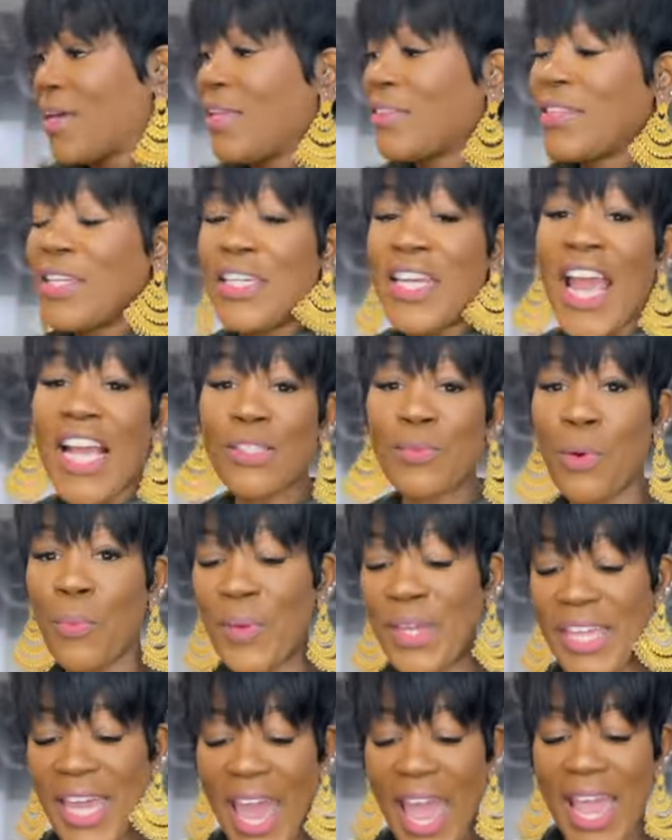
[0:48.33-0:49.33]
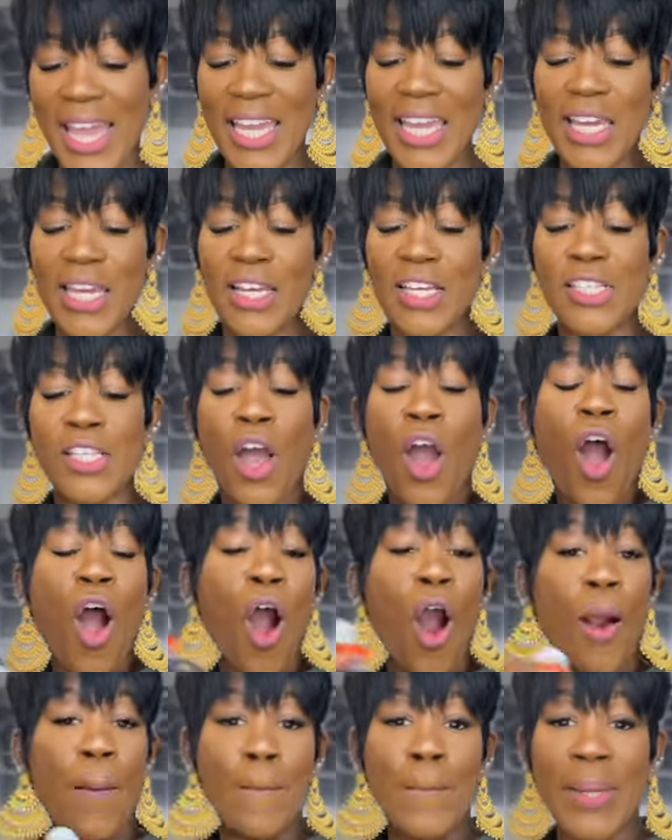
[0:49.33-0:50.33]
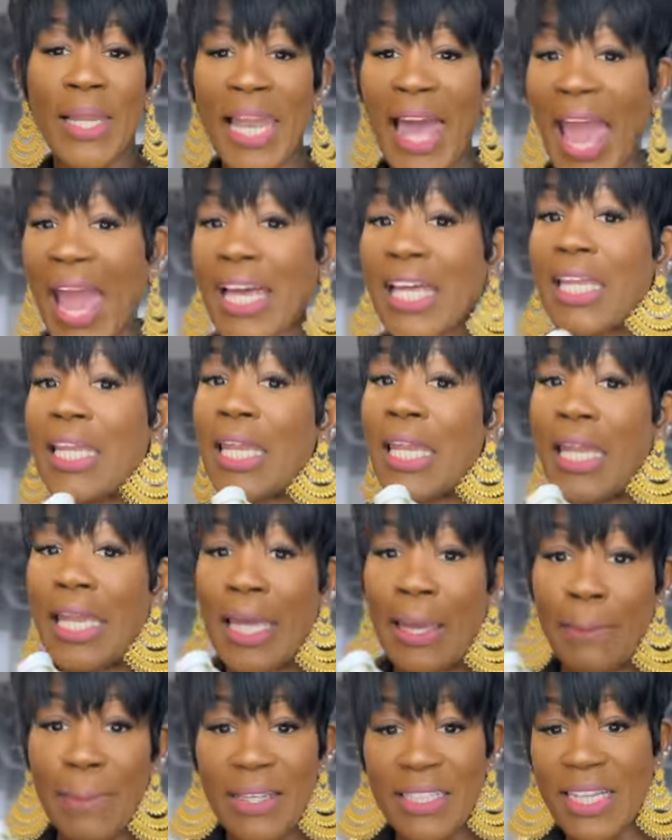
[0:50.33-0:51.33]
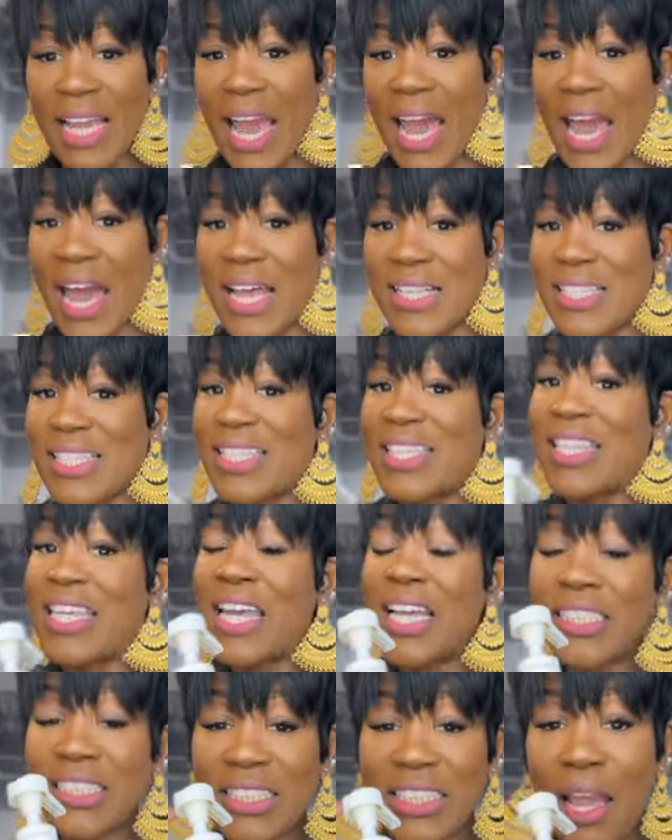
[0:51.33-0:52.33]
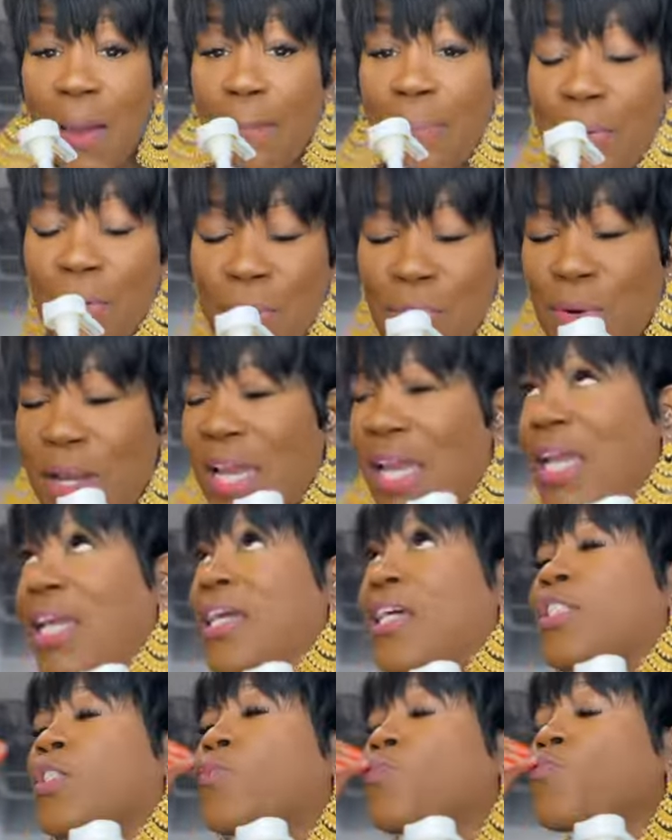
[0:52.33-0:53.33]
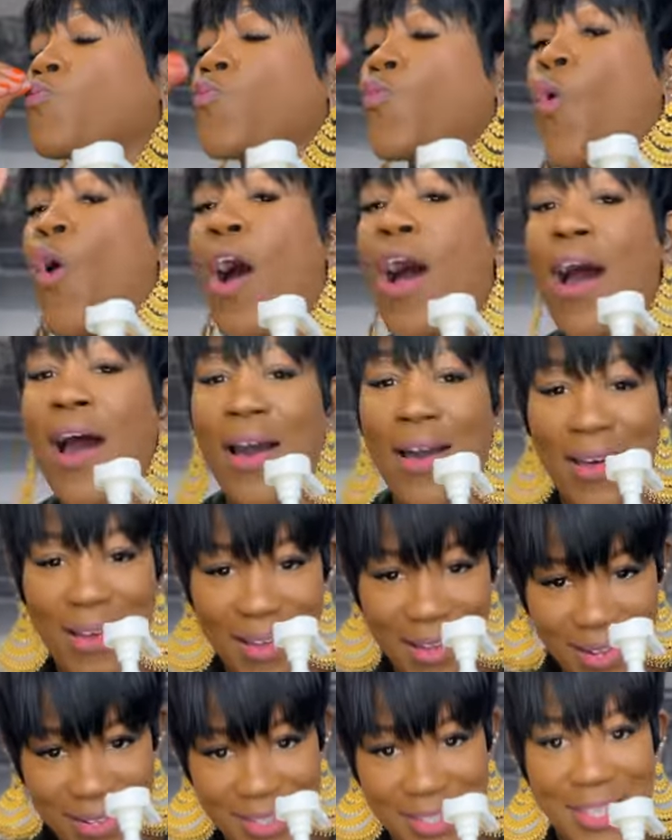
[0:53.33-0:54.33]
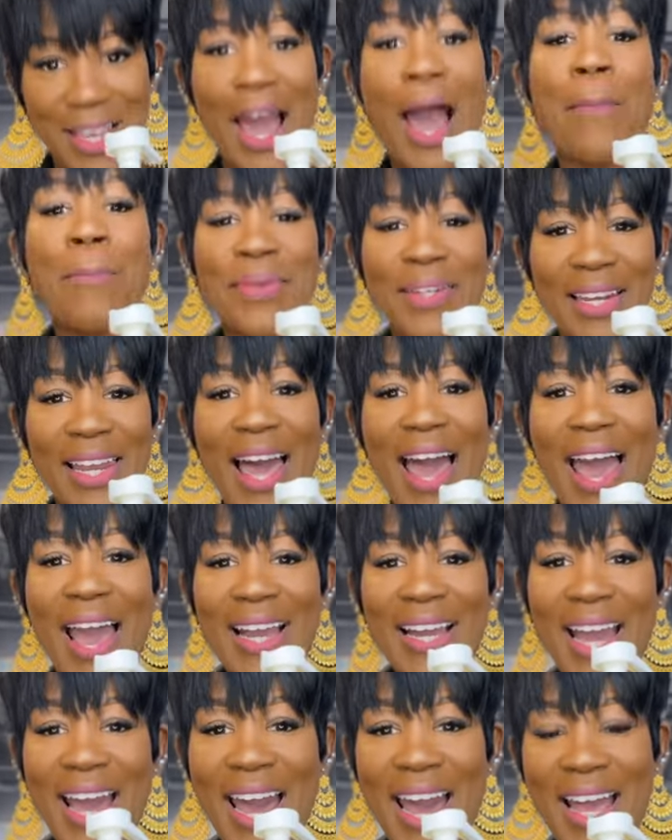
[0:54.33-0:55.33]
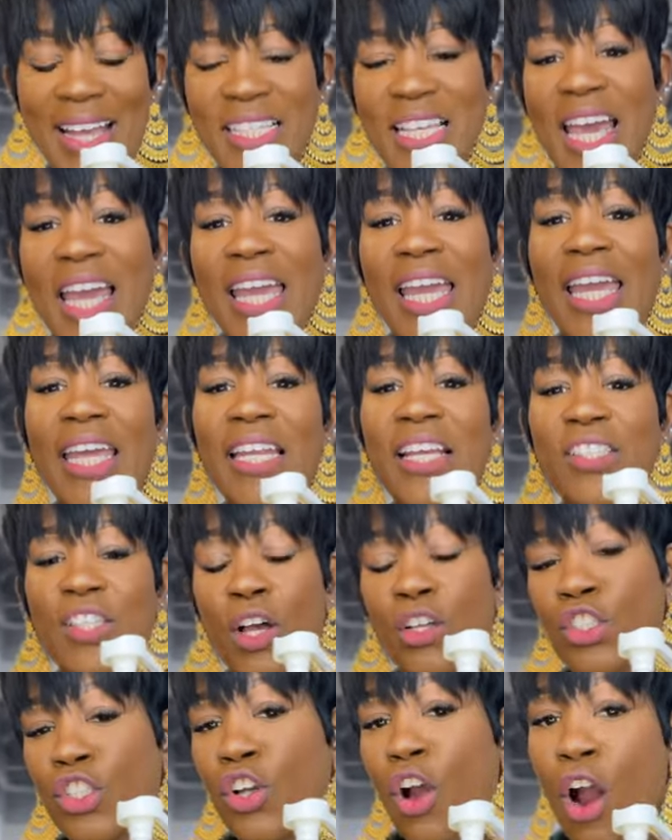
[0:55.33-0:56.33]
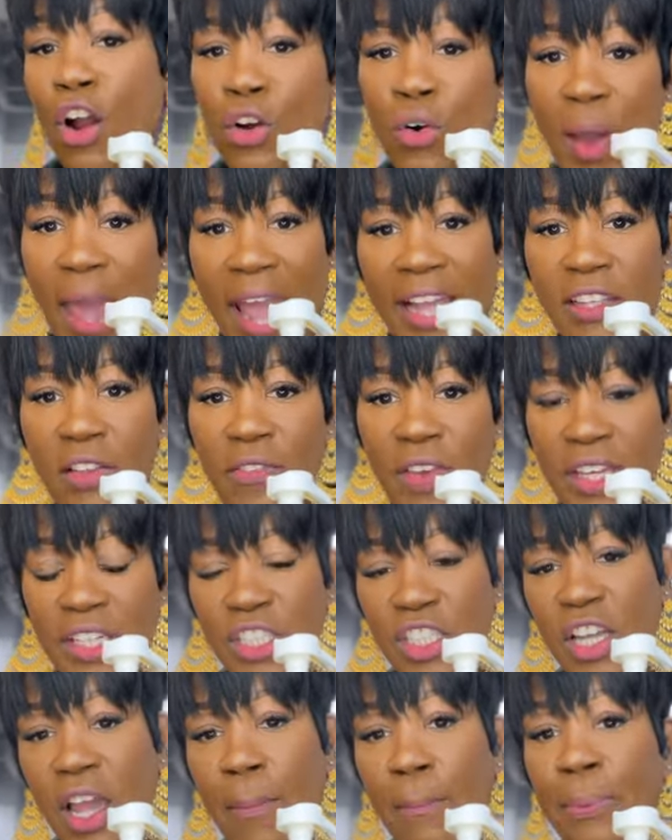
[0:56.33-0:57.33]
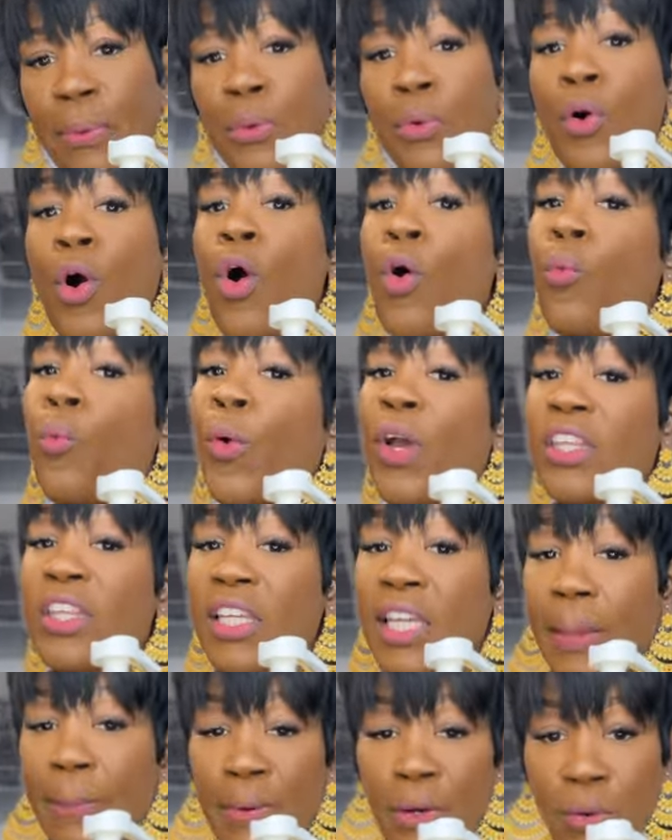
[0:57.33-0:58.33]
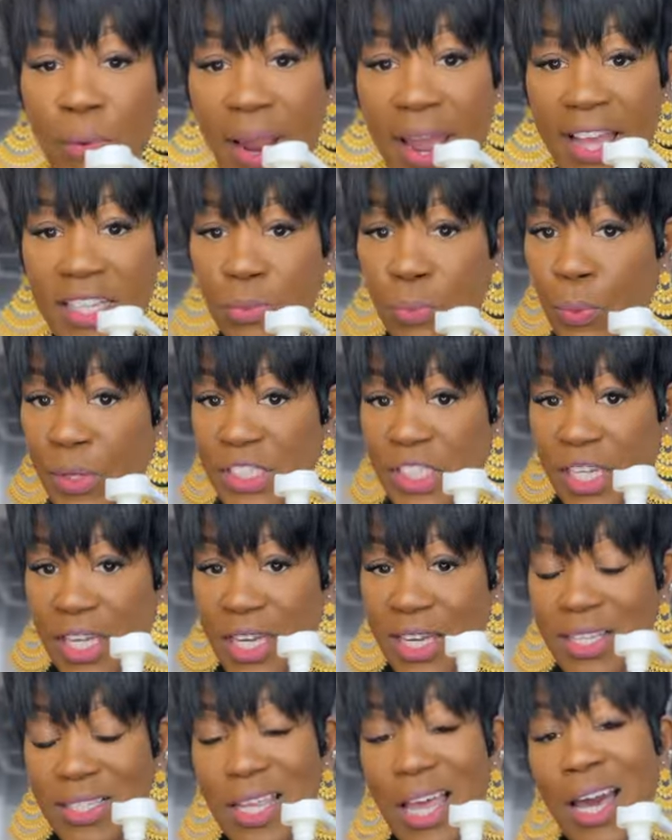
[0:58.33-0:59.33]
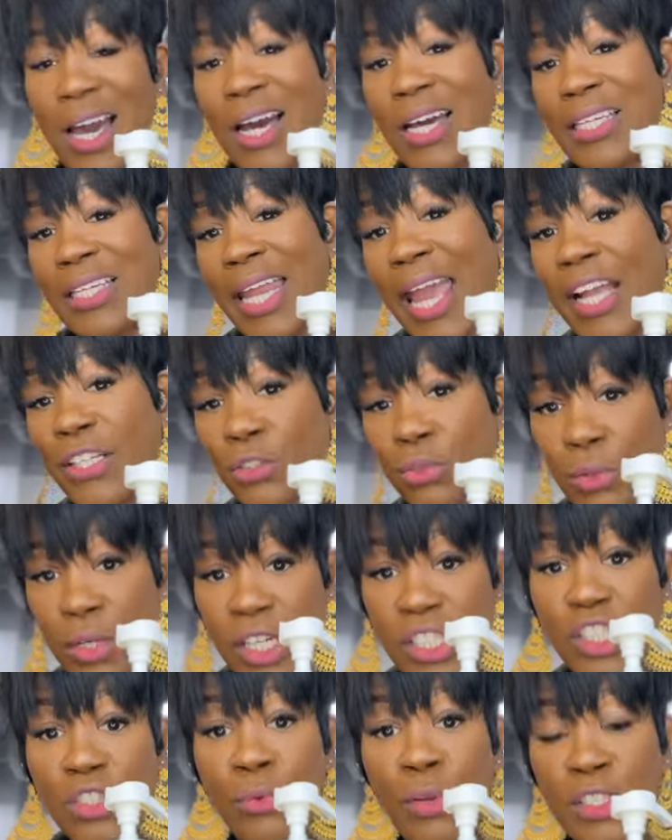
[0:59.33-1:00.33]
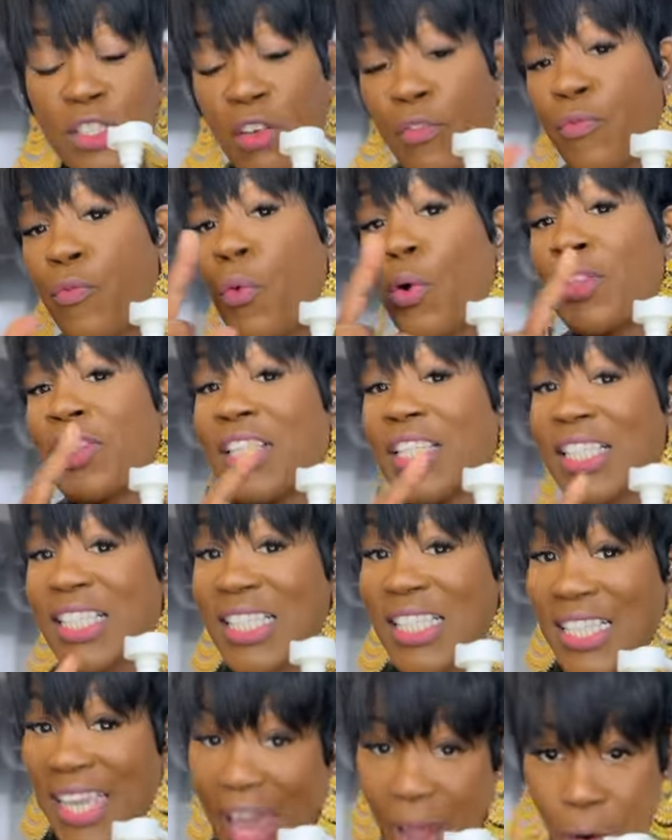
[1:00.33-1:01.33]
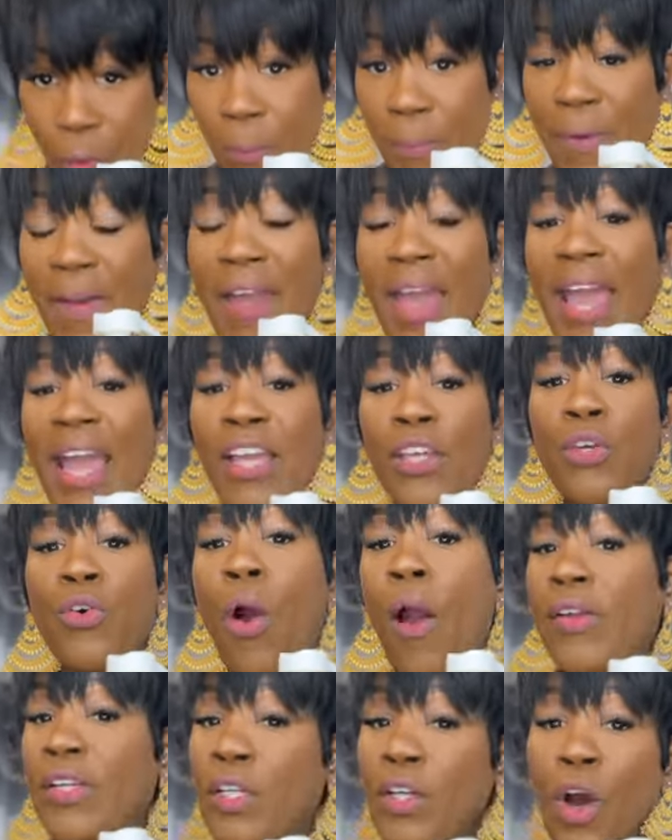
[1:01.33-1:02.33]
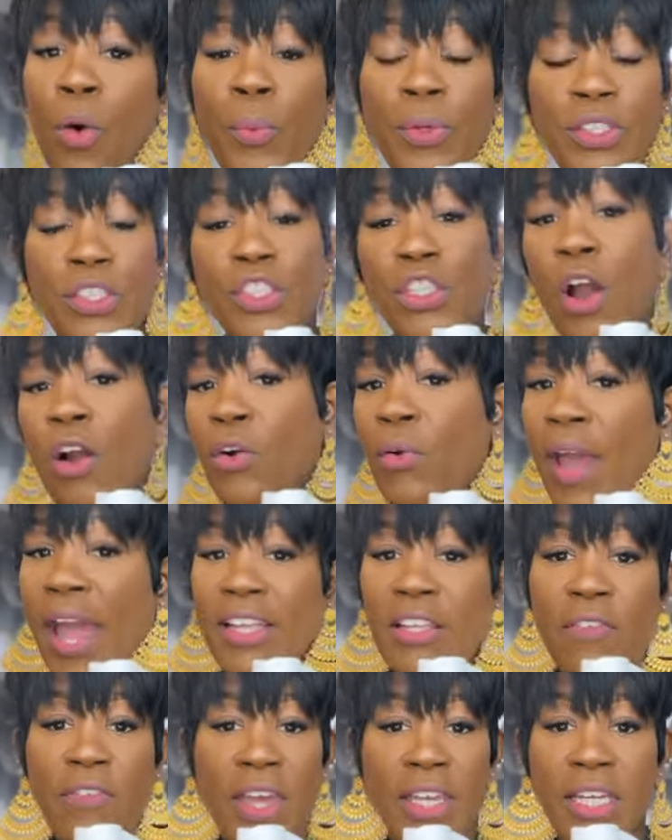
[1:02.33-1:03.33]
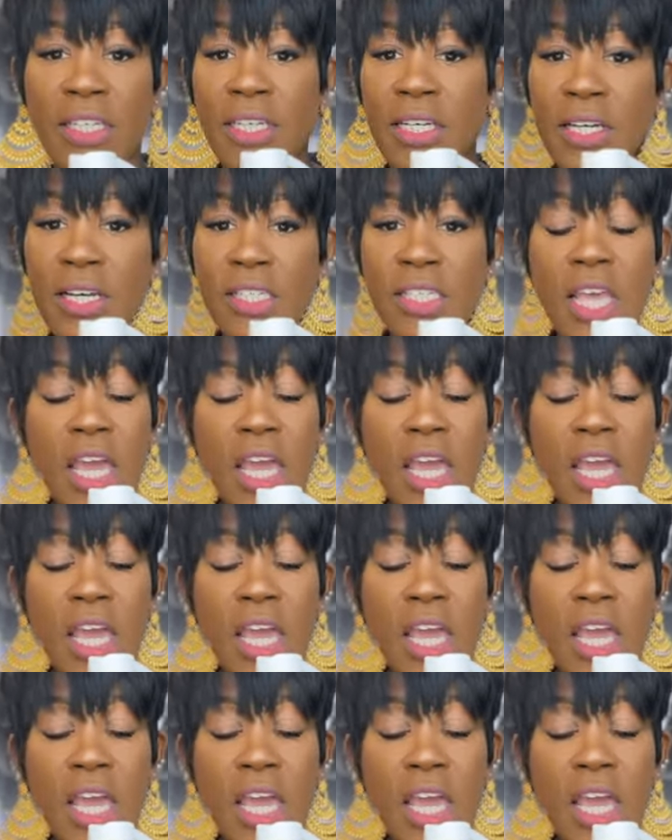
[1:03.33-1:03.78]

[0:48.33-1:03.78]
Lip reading: The next one we got is our Black Lemon, guys. This shampoo is top of the line, guys. It is a charcoal-activated shampoo with lemongrass, which is a natural astringent for the scalp. And you already know what the charcoal-activated does.